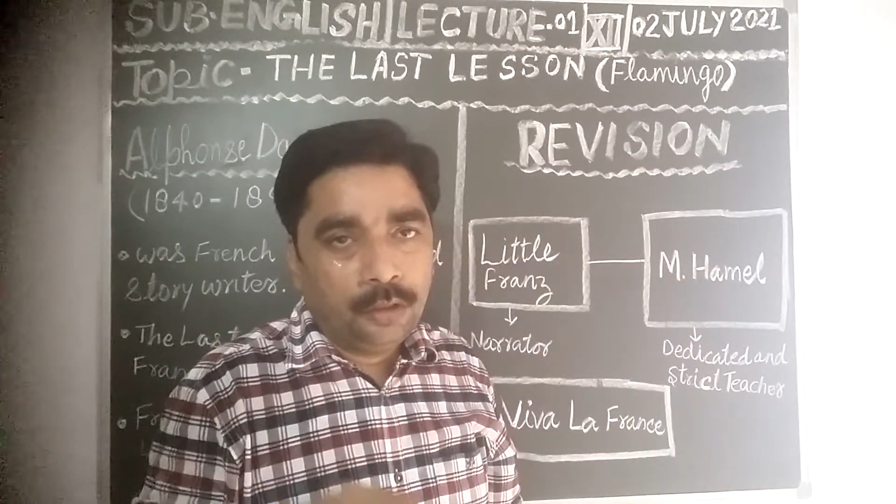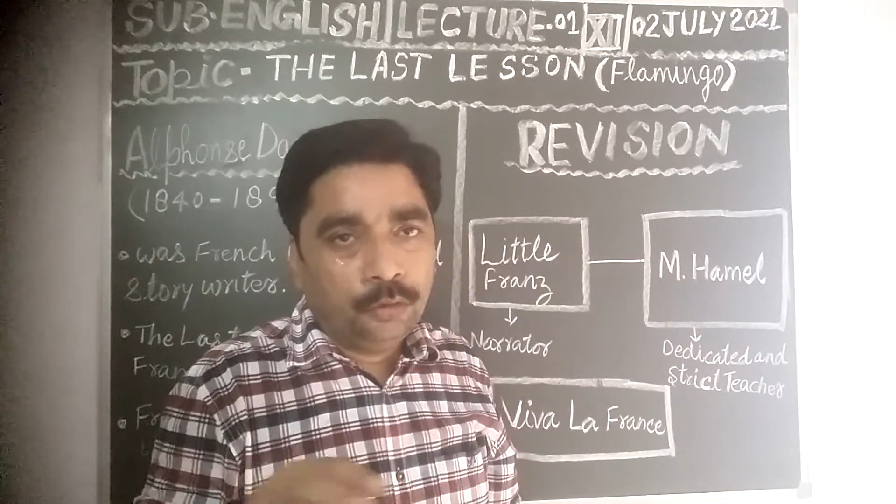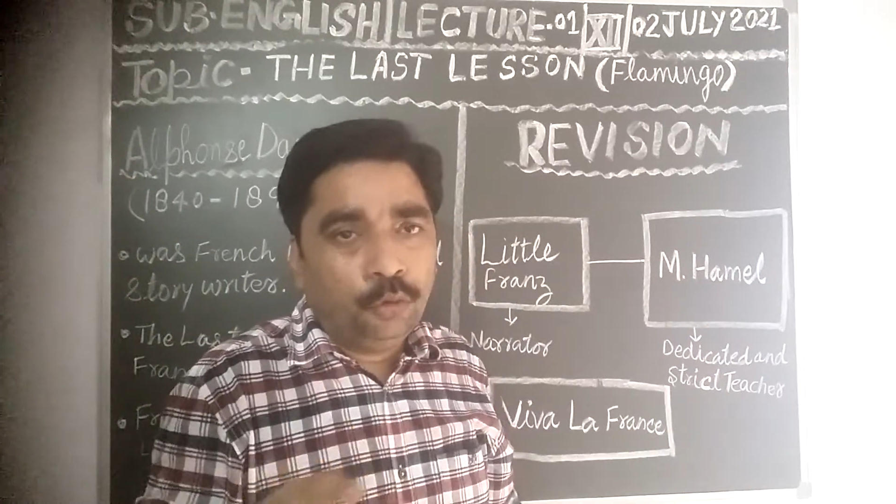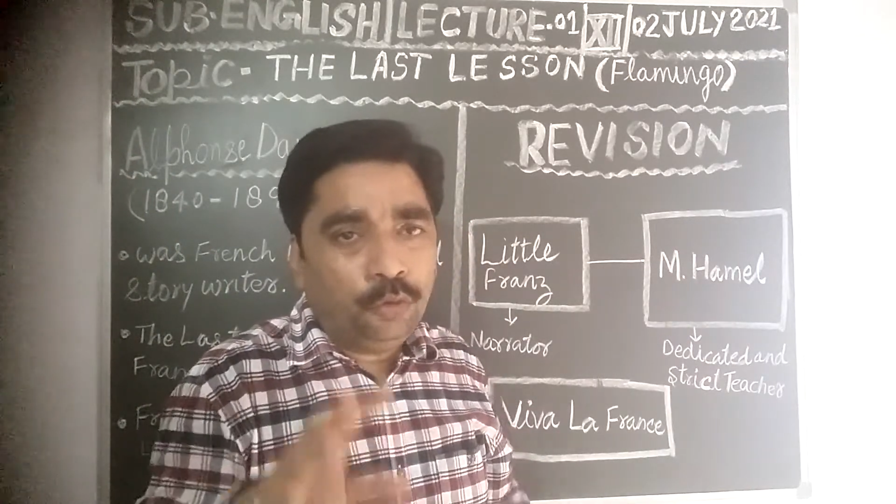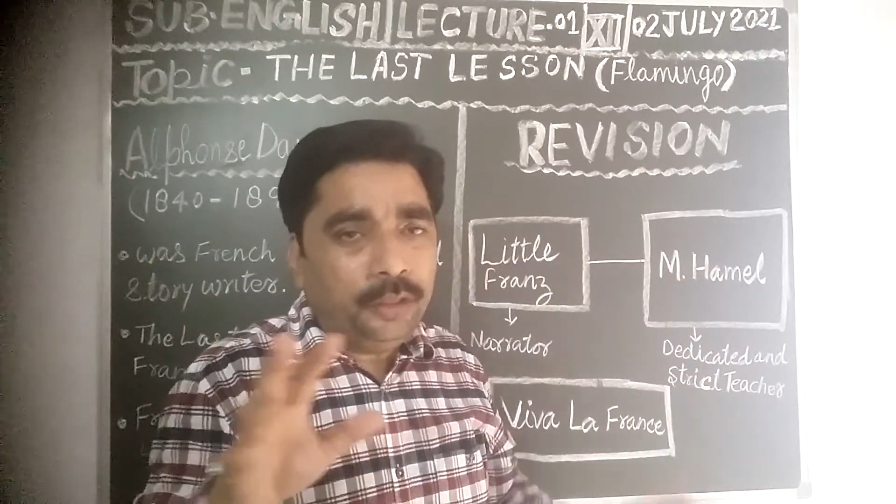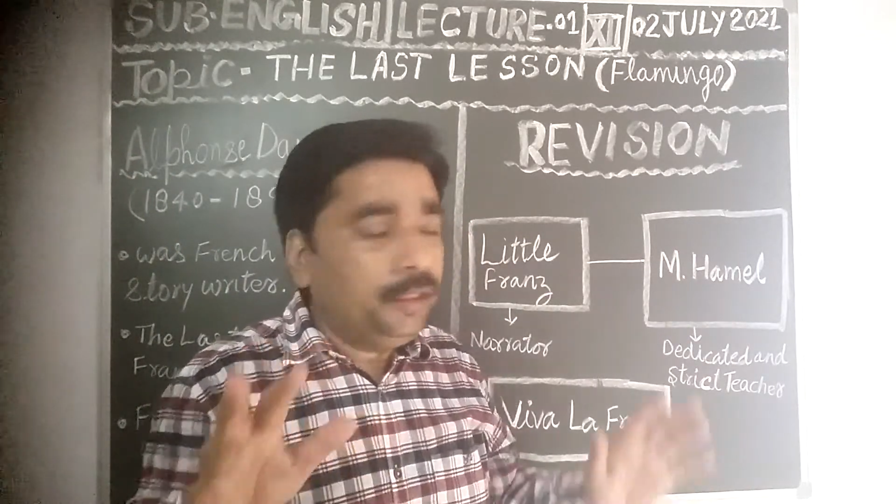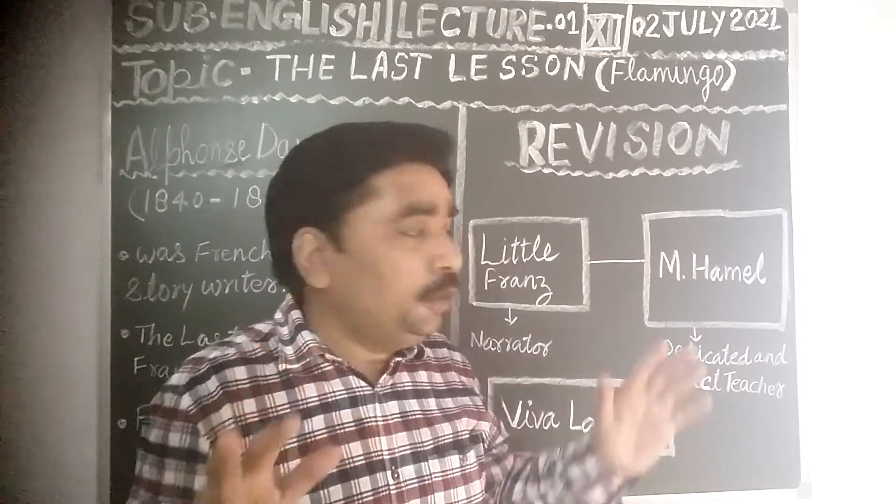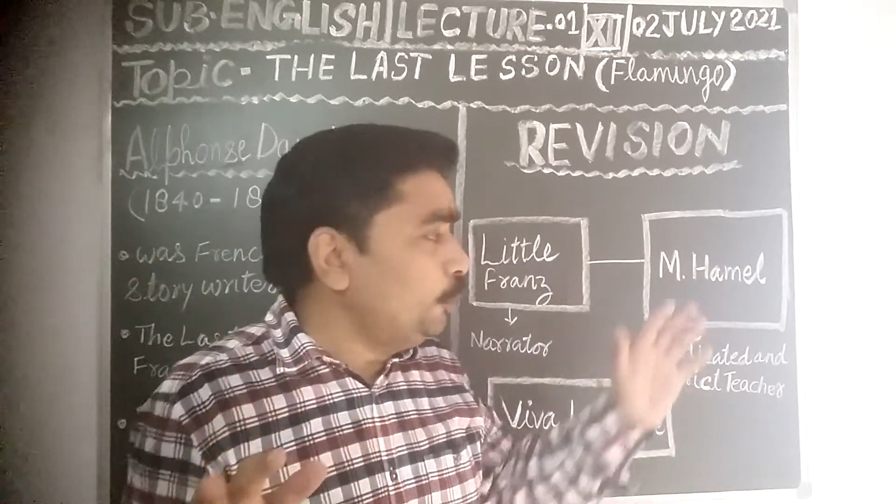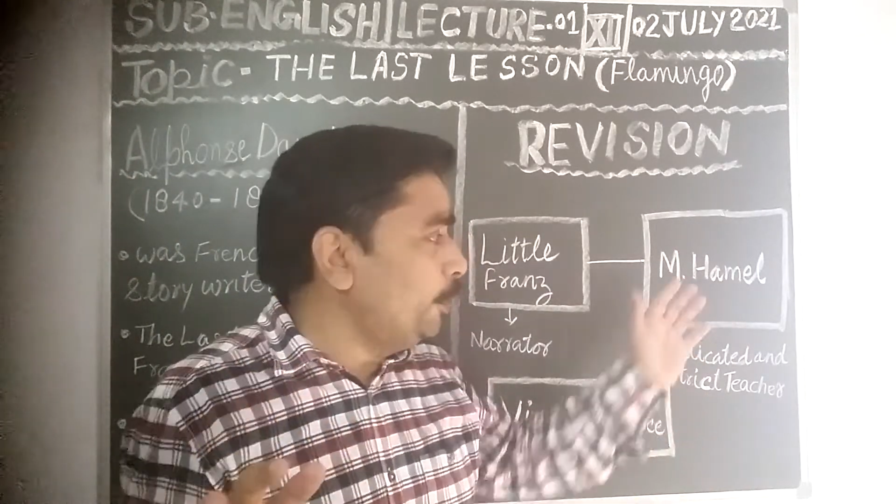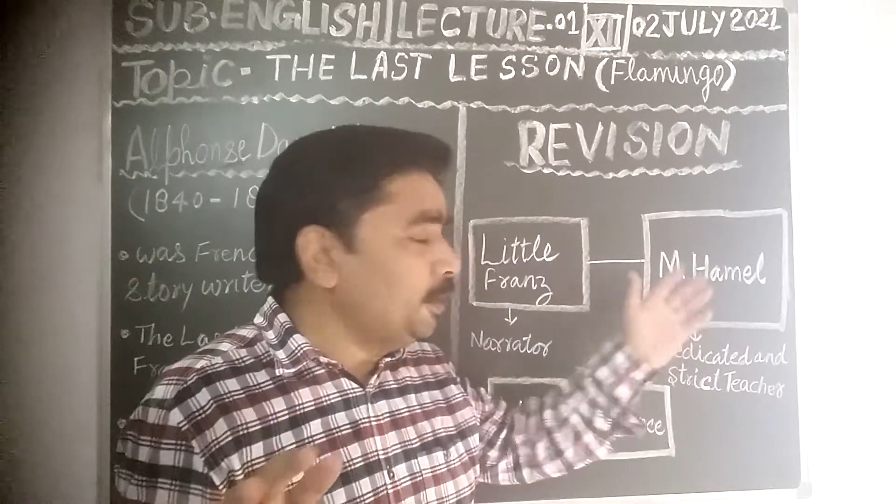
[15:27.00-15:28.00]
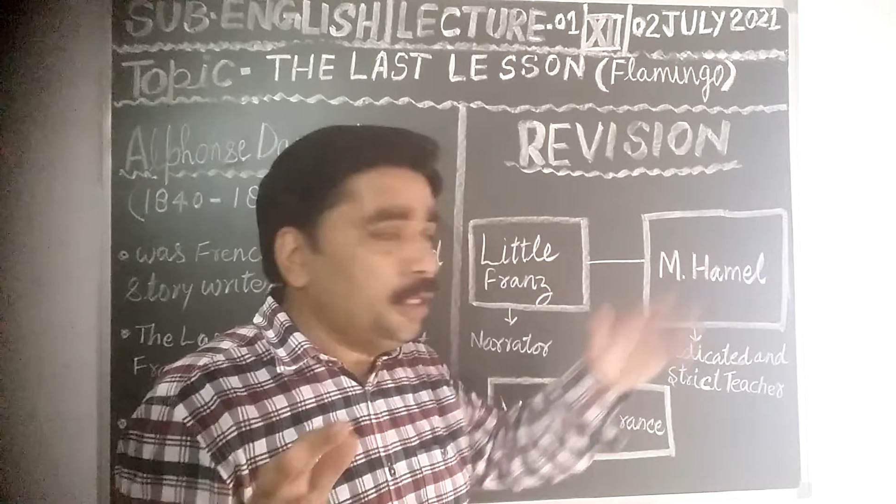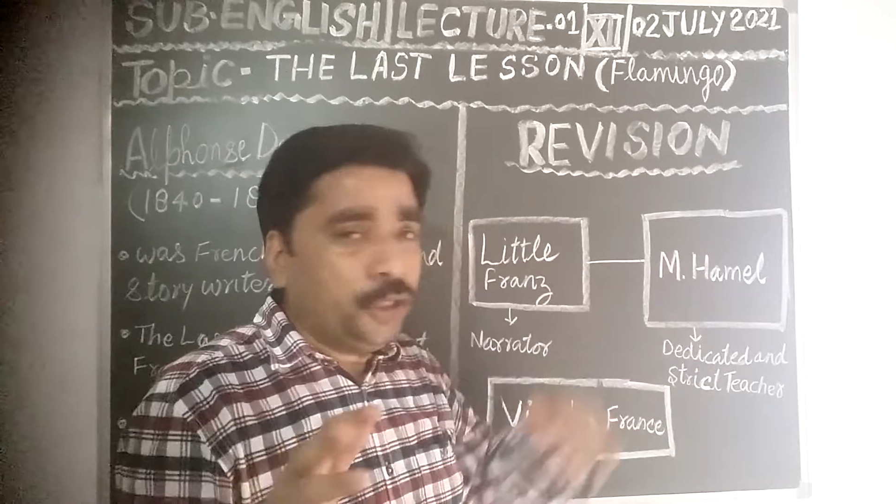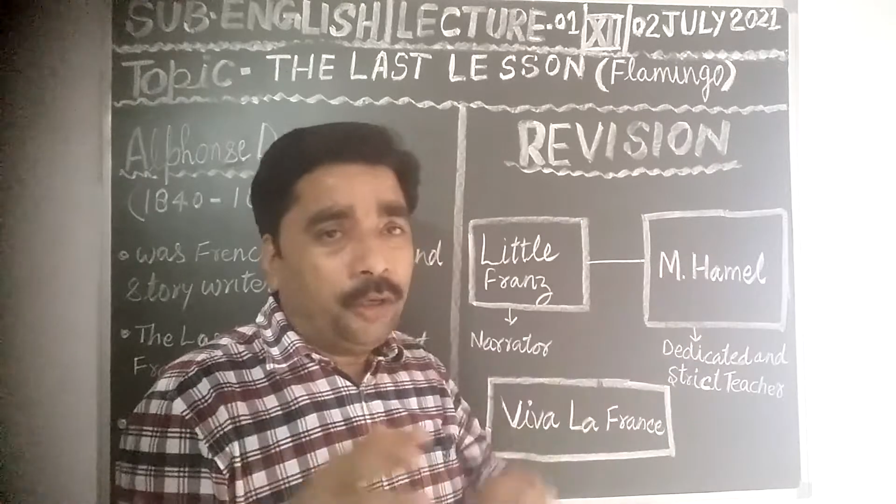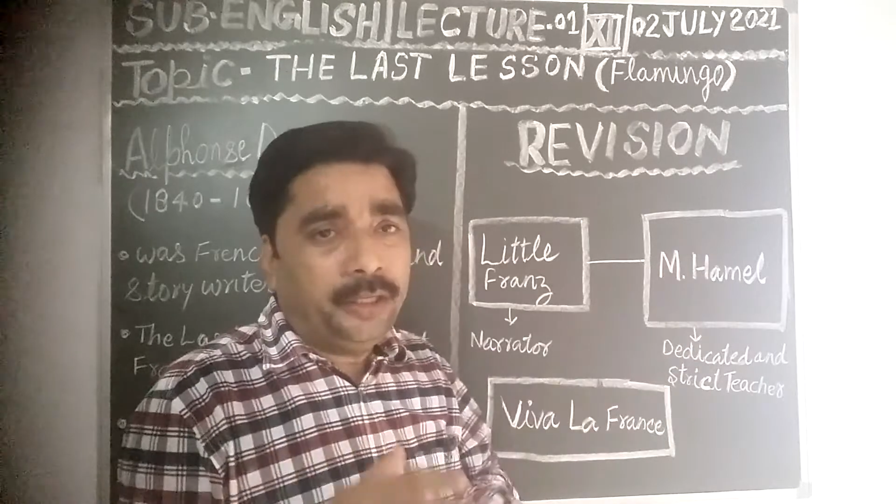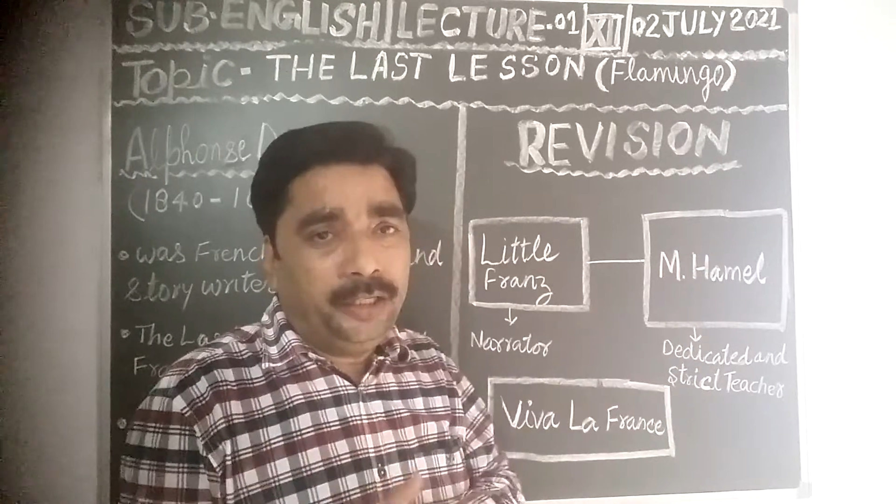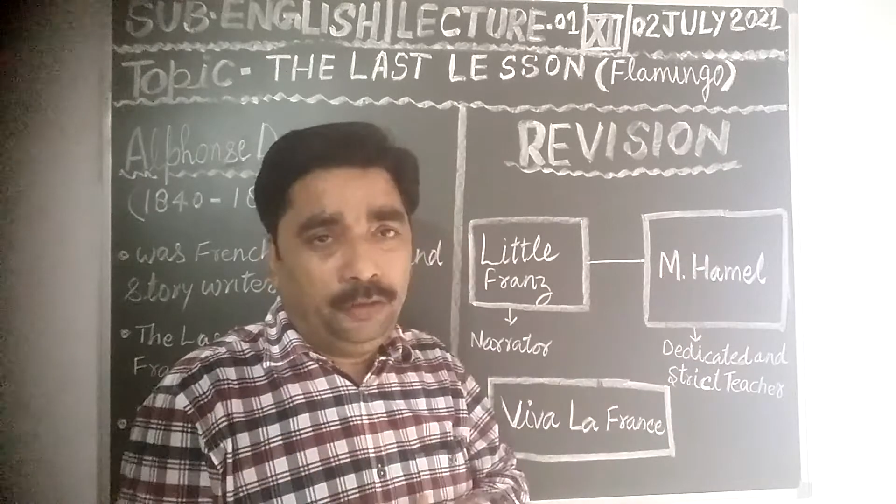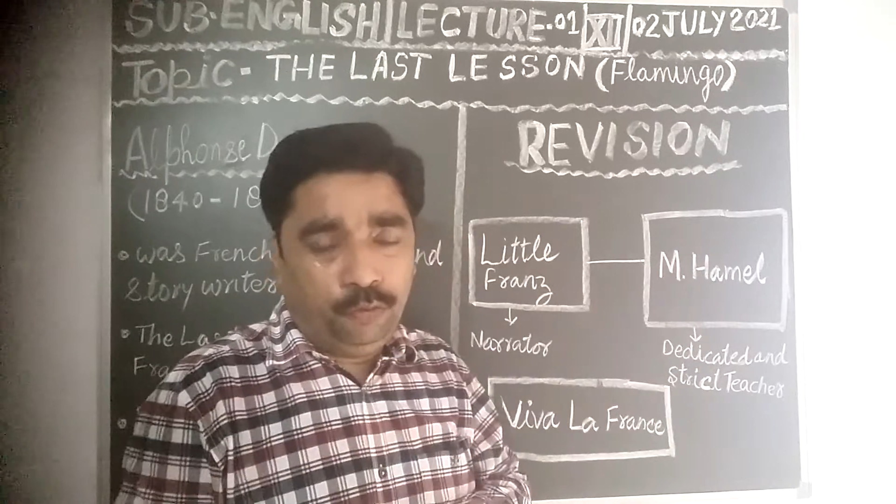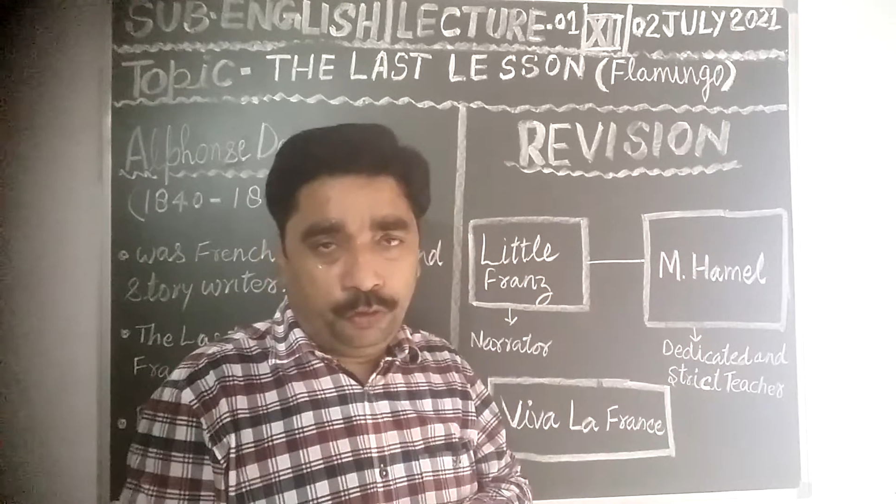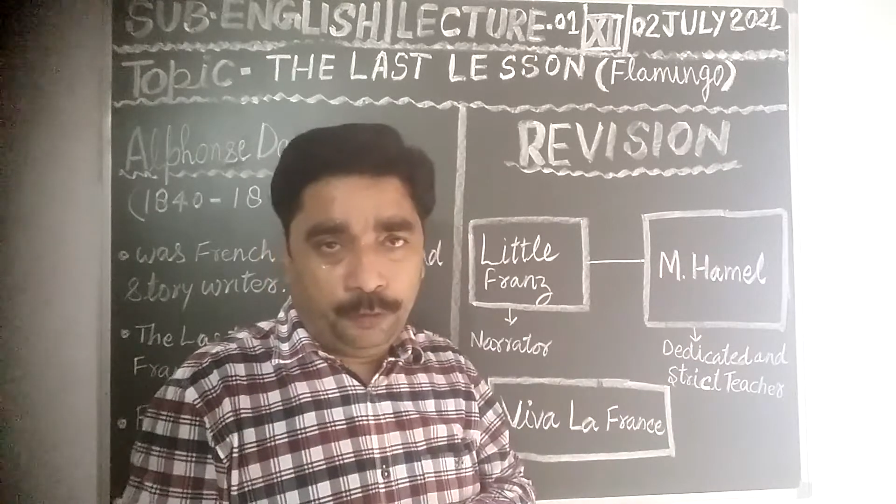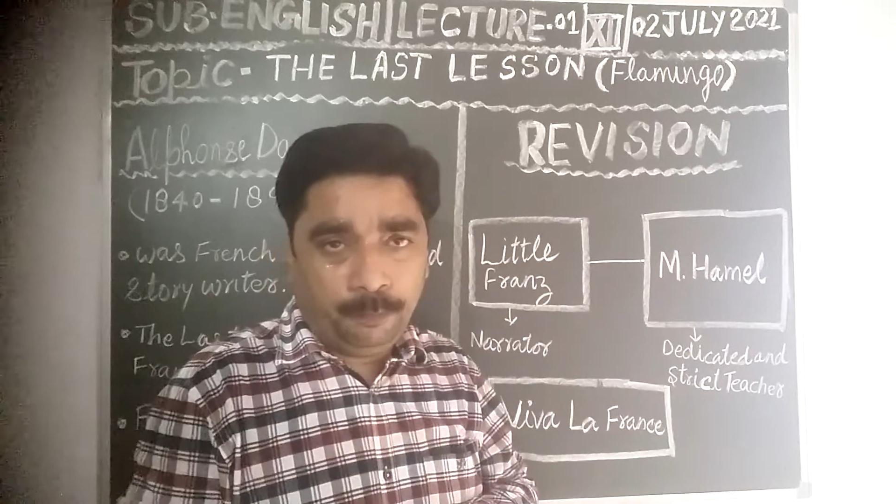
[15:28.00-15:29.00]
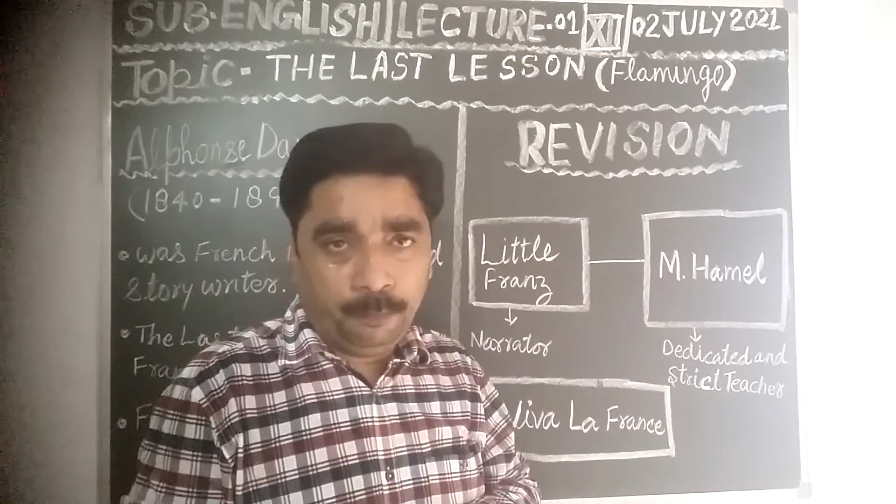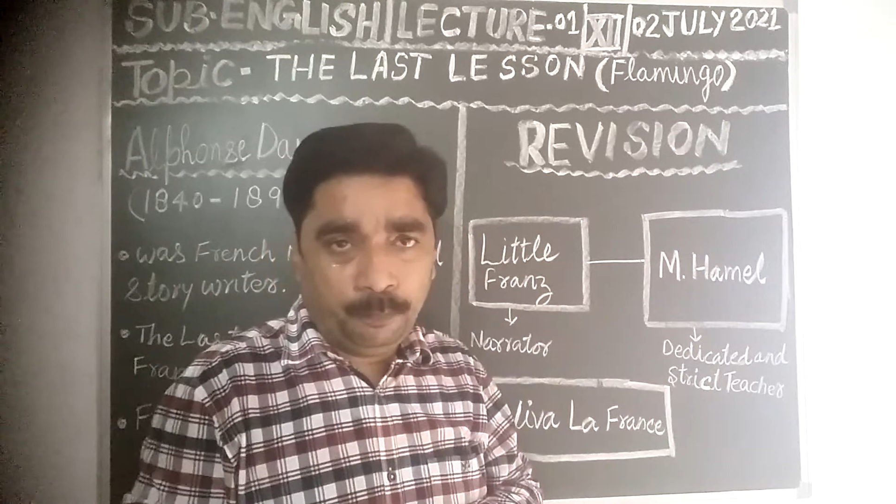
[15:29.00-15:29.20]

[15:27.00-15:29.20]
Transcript: So this was the shocking news.